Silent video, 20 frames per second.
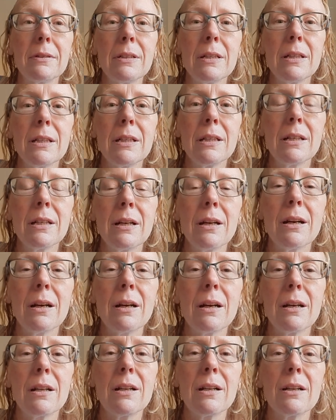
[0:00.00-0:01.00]
Joey
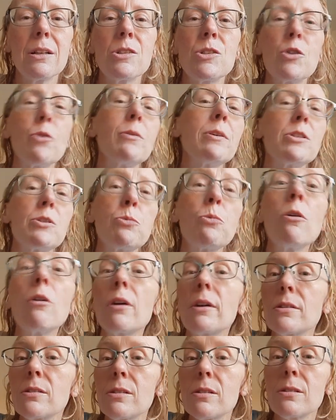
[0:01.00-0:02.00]
Schwartz,
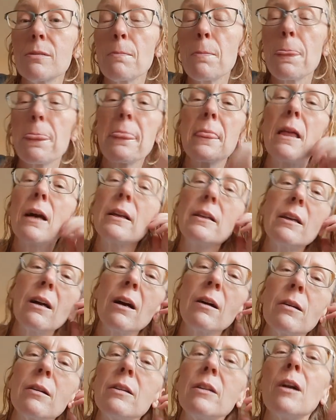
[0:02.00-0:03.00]
young man on
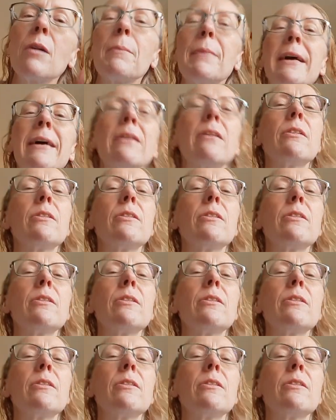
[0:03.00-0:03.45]
YouTube who's